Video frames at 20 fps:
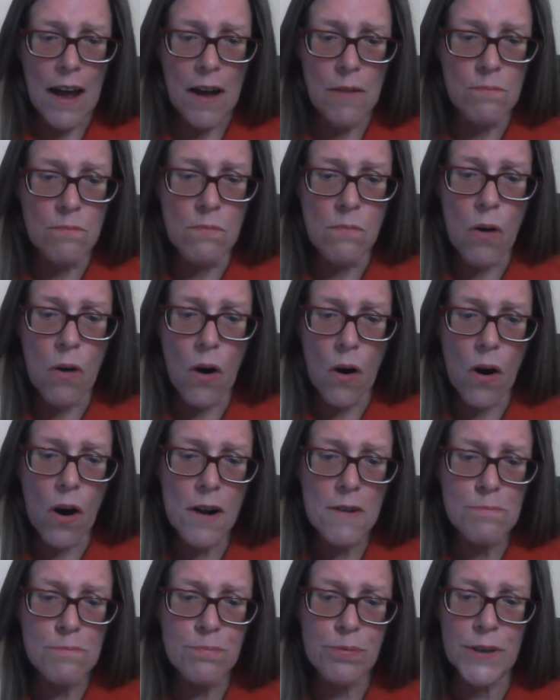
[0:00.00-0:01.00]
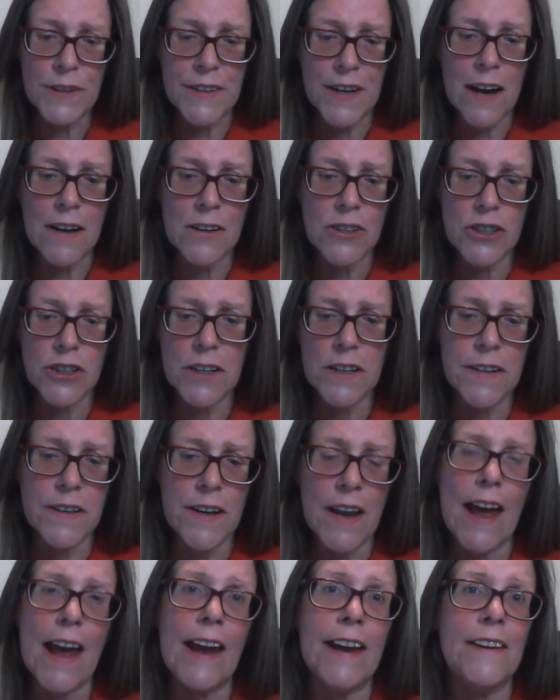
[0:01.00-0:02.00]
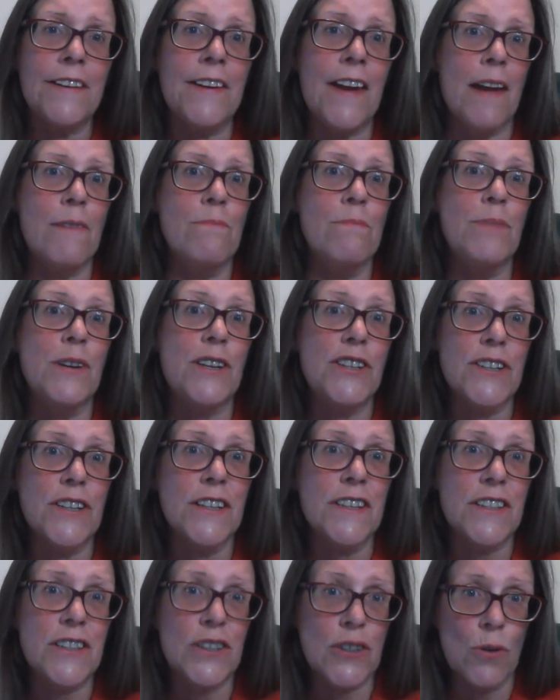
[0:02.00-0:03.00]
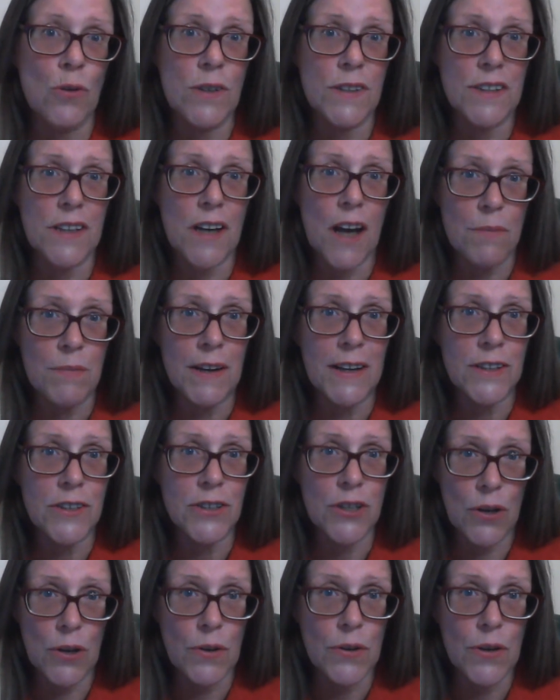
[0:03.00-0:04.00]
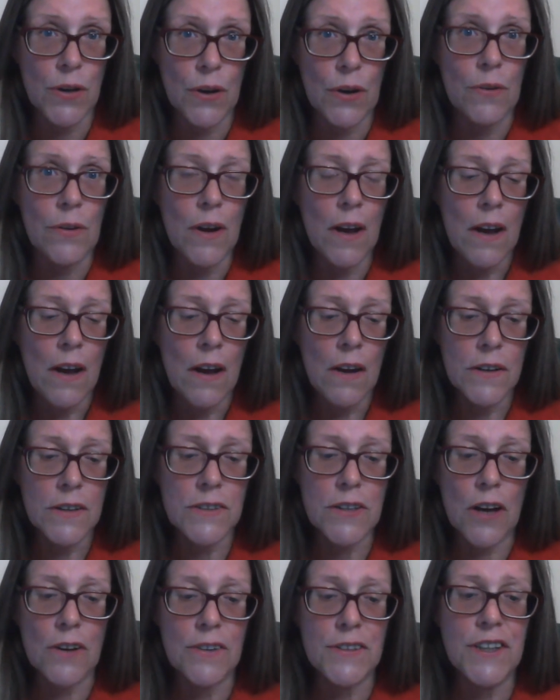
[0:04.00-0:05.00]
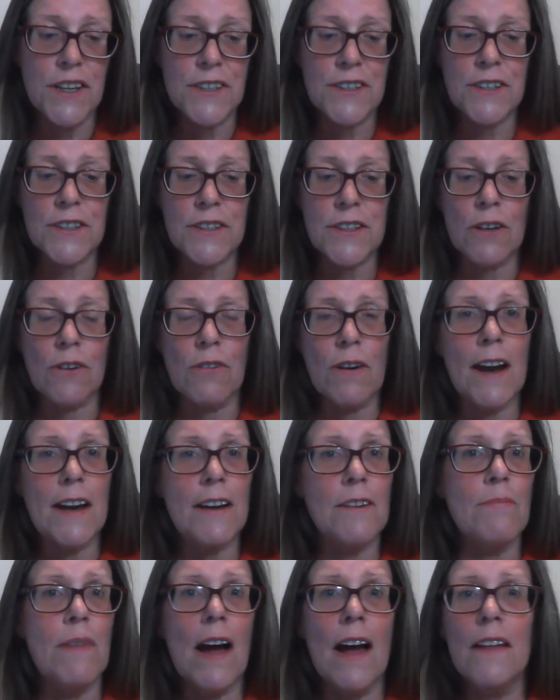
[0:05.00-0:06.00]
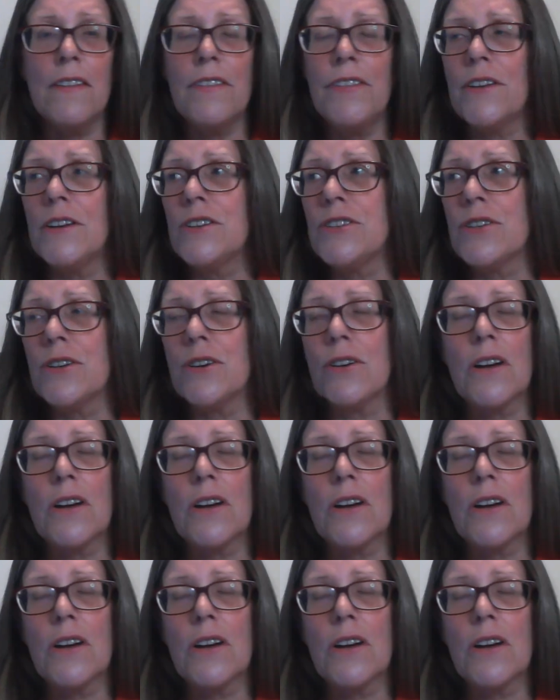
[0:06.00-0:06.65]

more production and ambitious thoughts coming to you. So this is a great month to